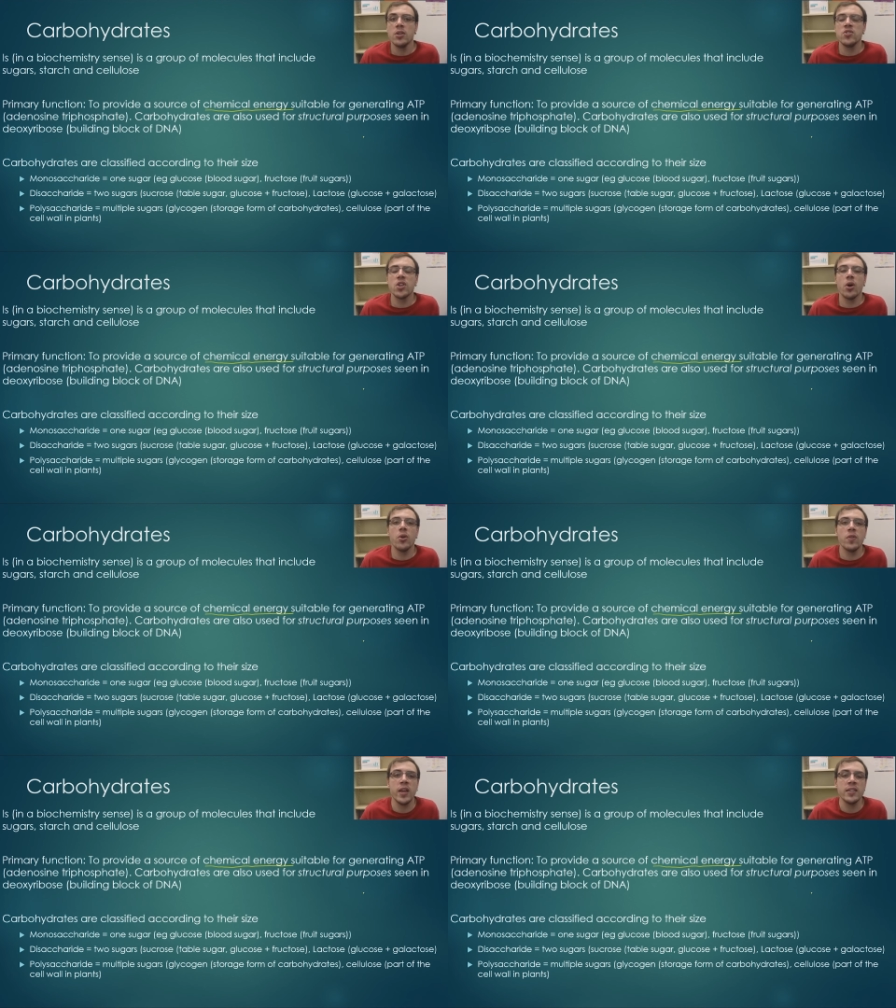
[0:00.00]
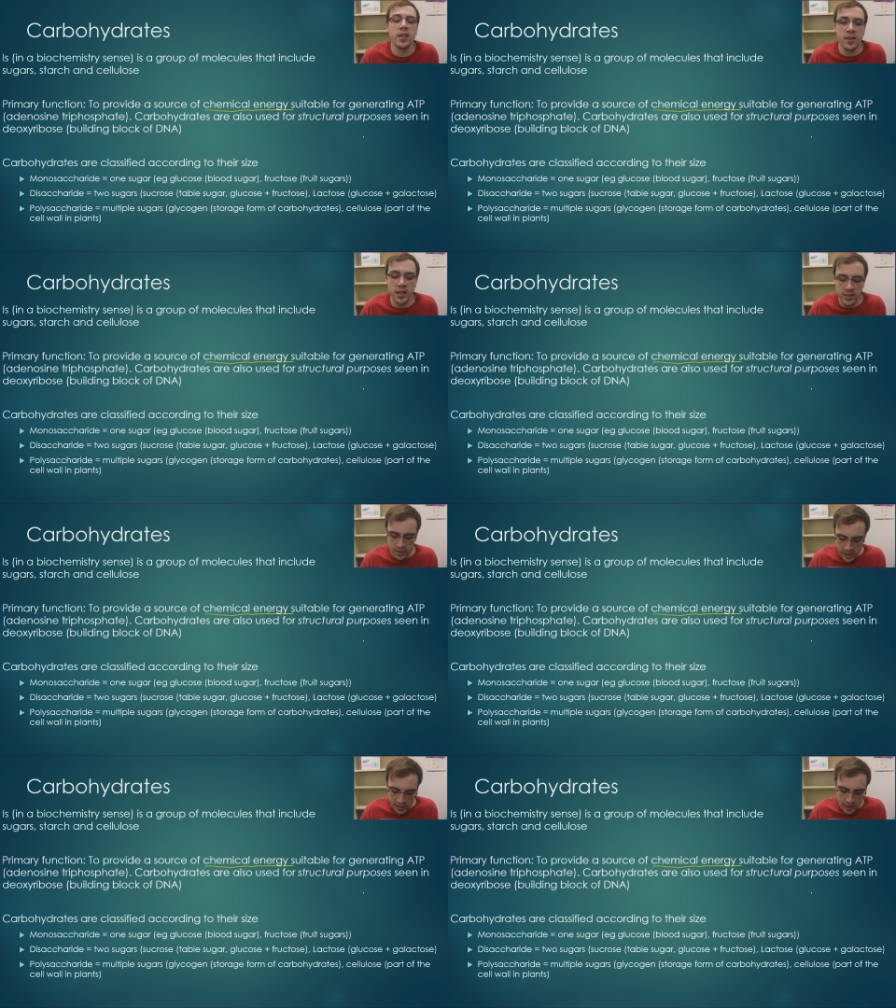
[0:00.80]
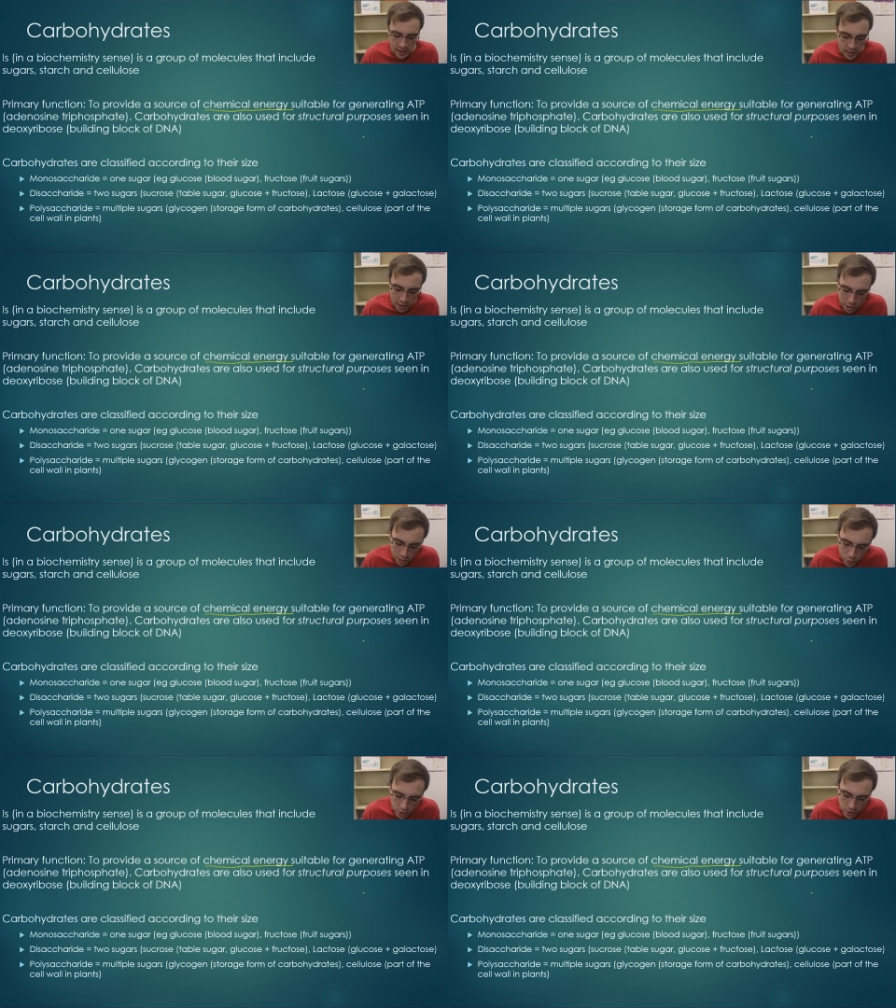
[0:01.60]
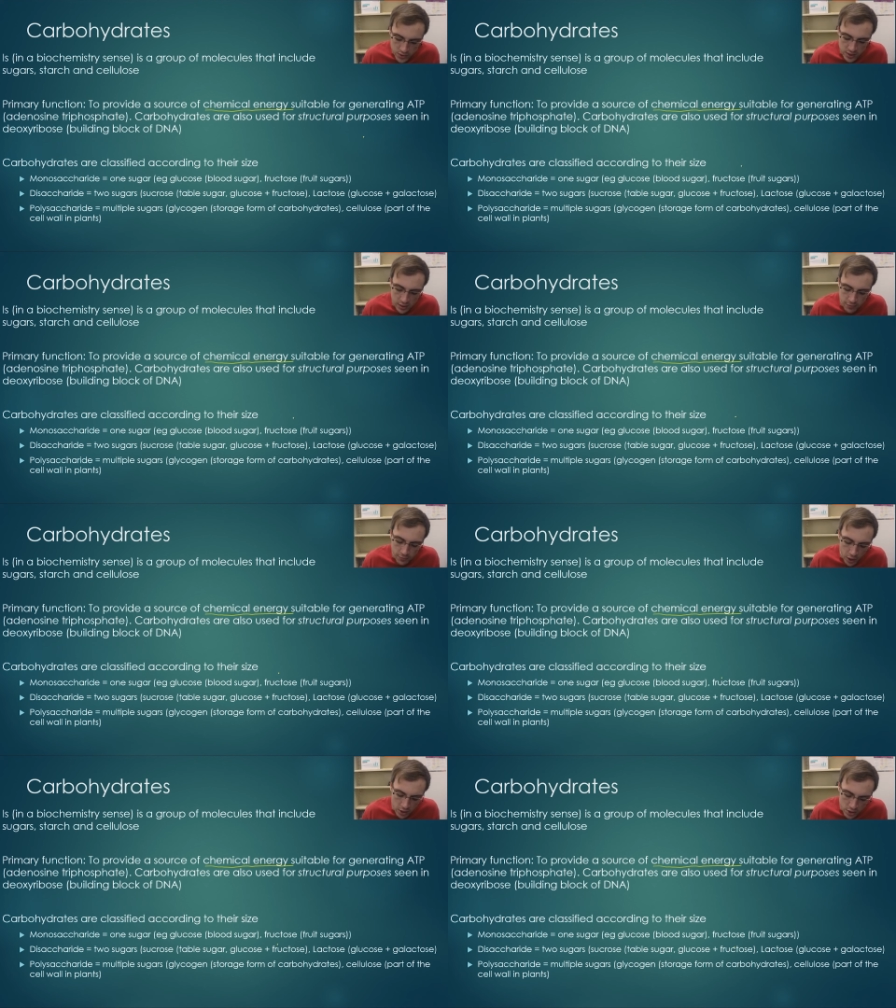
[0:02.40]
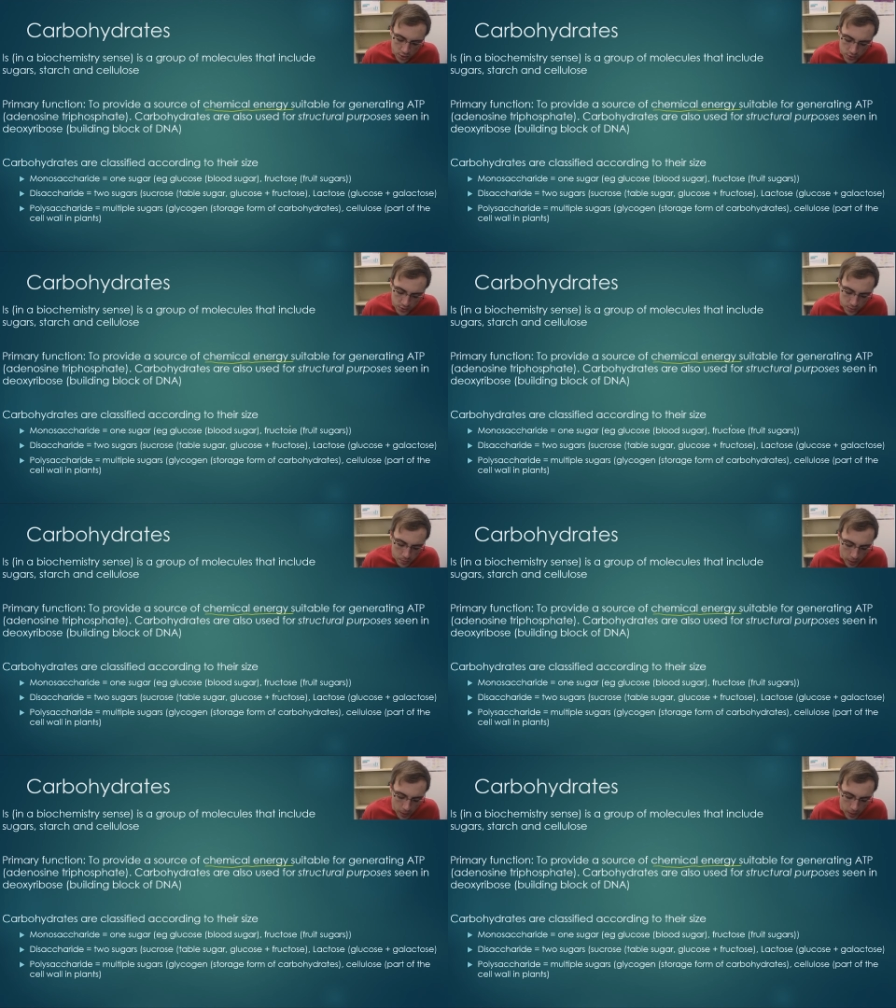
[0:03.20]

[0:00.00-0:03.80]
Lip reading: So these are things like glucose and fructose.